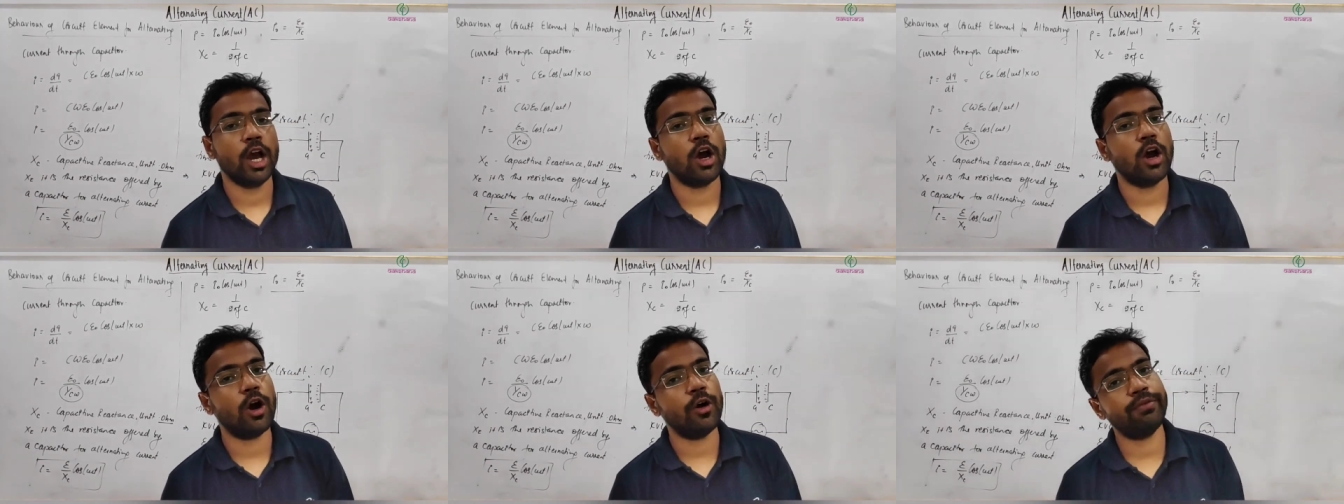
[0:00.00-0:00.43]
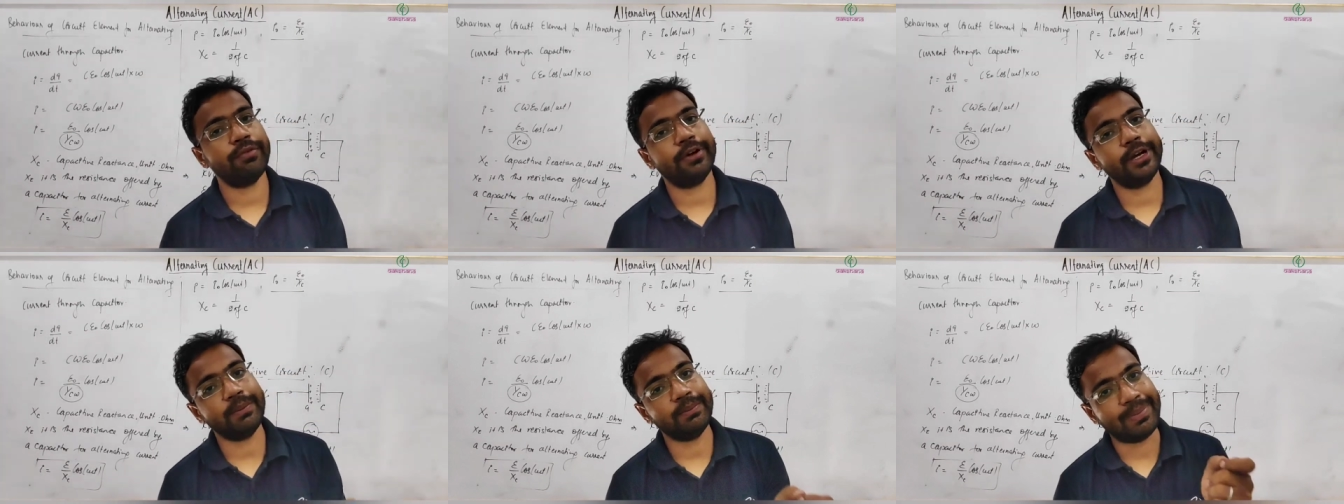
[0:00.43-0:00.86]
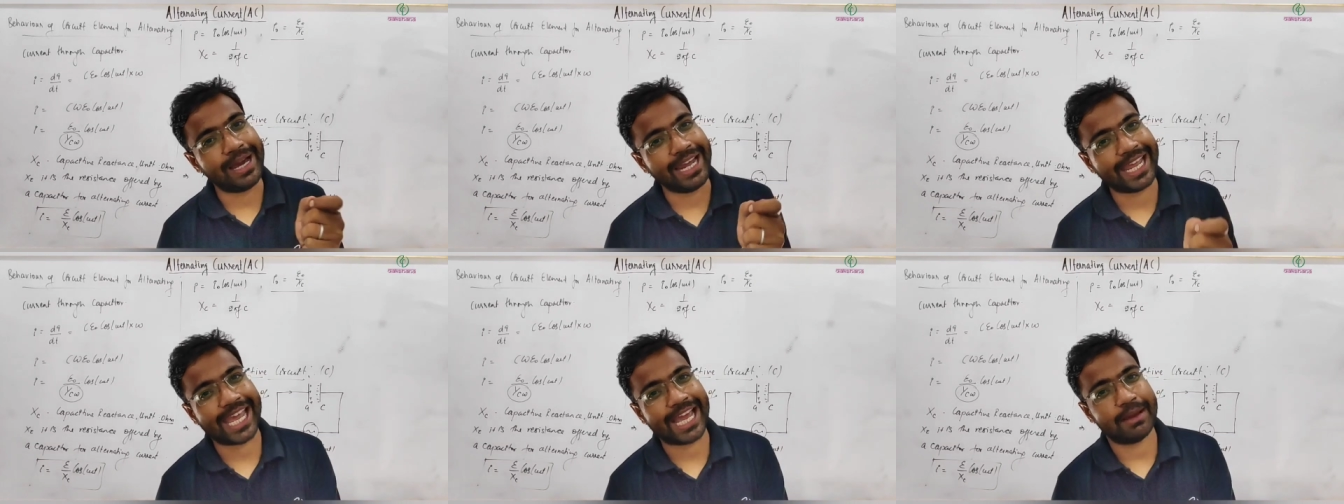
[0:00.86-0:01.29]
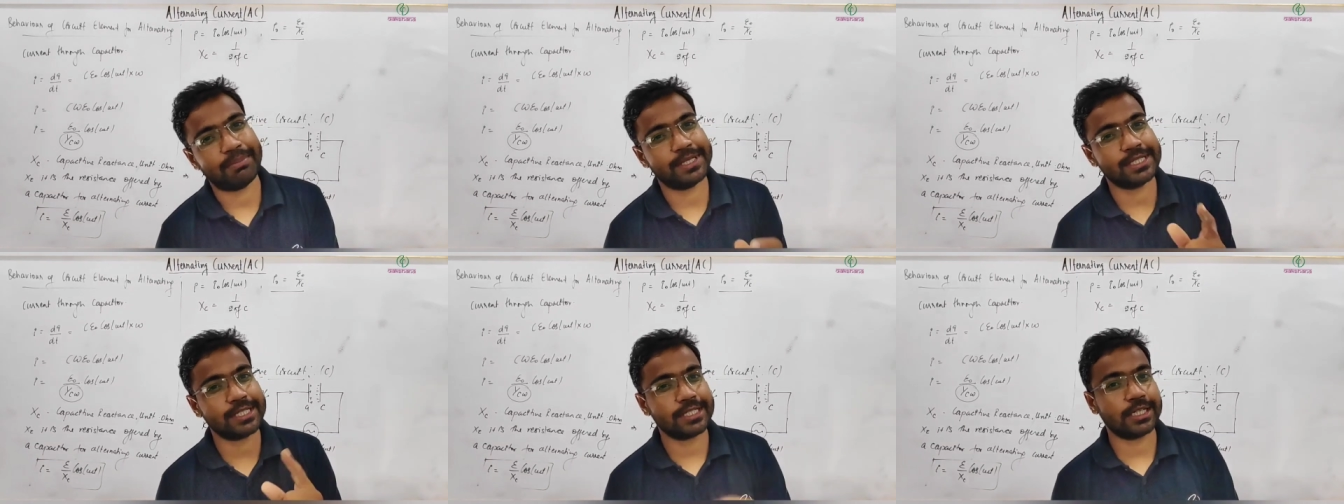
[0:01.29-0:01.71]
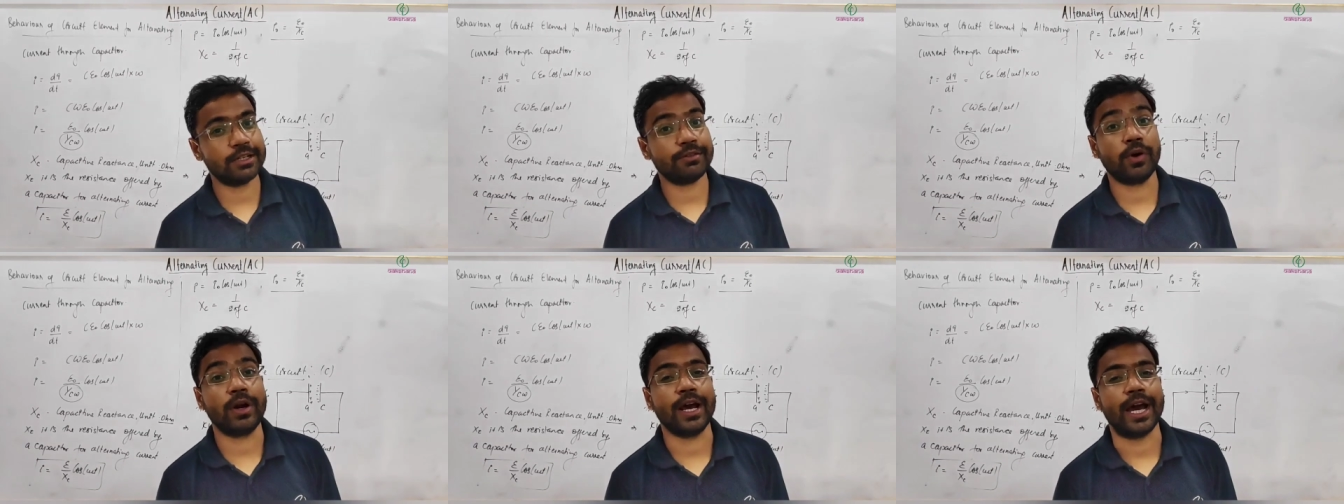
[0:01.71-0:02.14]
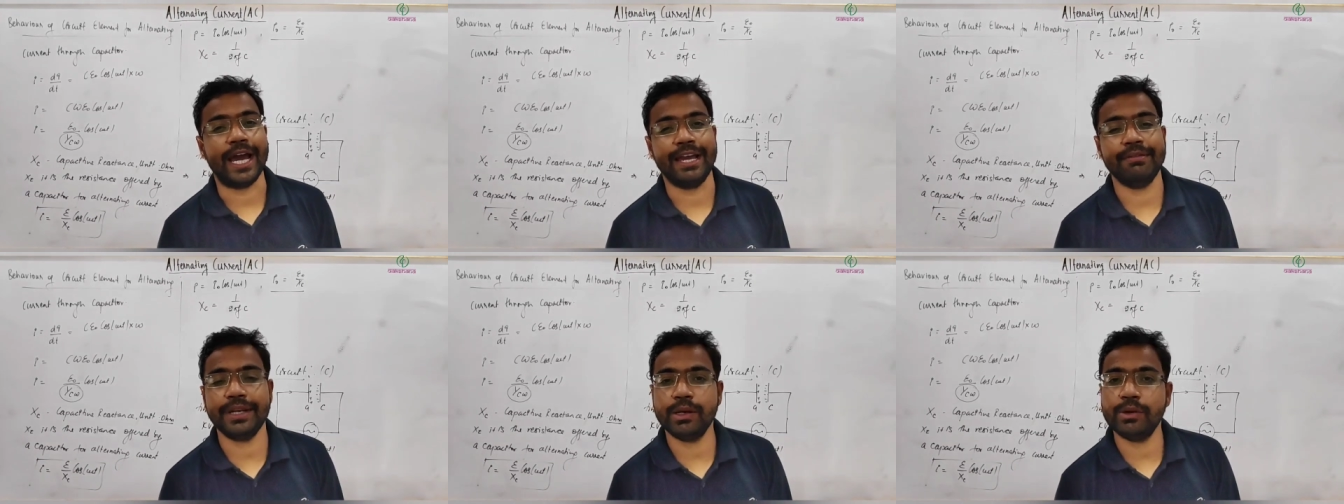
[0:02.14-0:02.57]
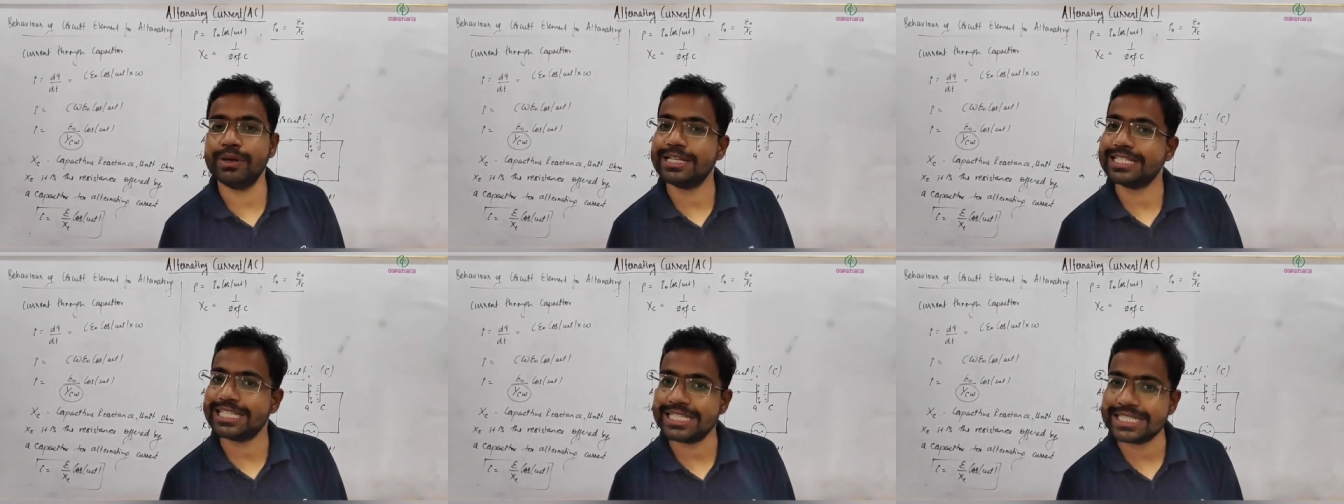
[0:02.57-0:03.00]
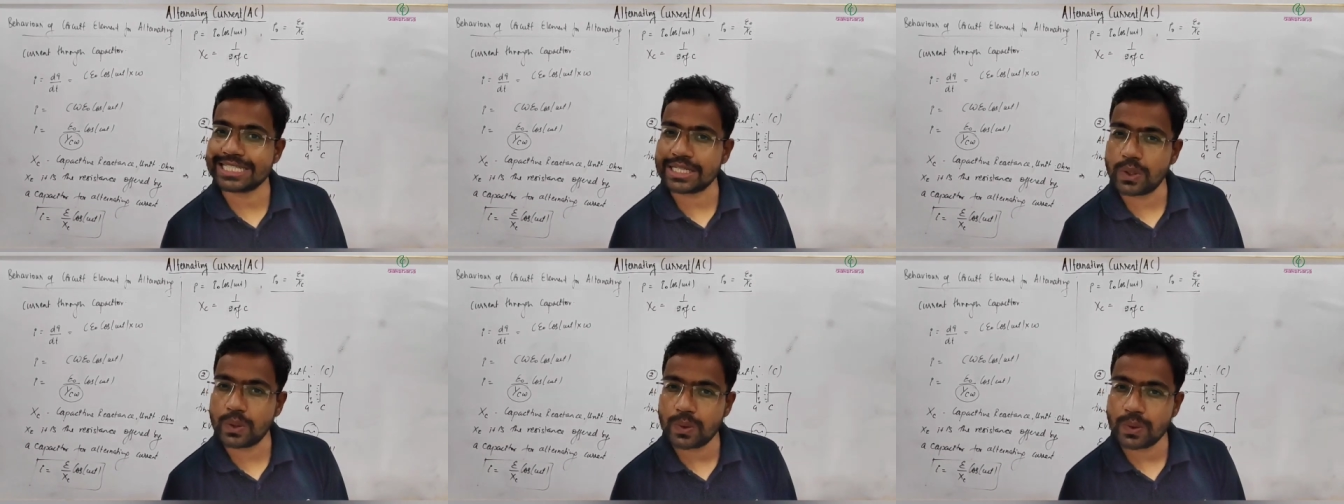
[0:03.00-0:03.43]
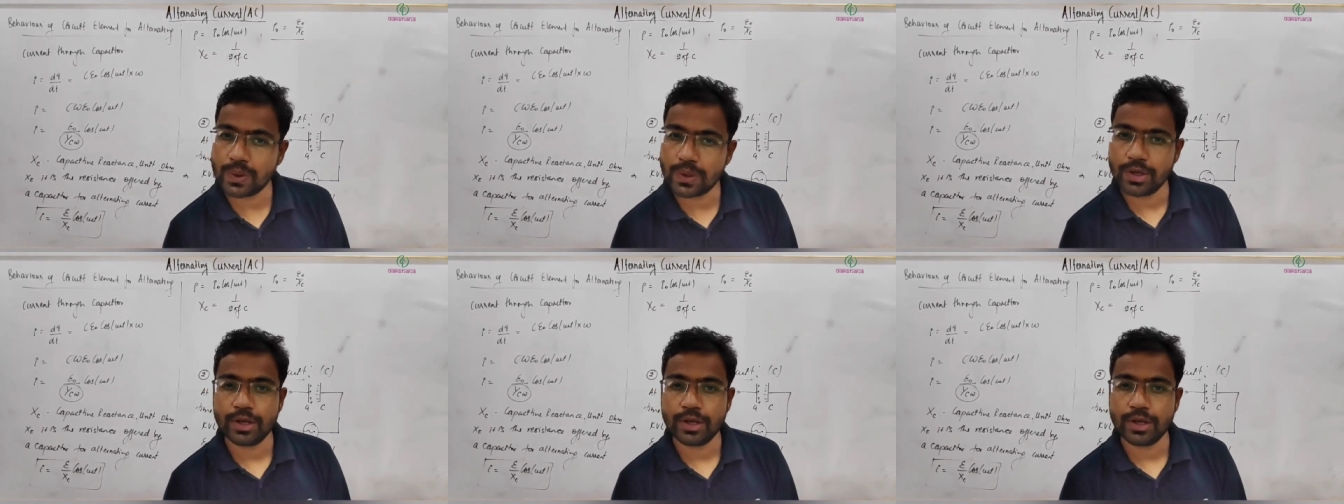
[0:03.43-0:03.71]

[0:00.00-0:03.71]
offered by capacitor for high frequency is low,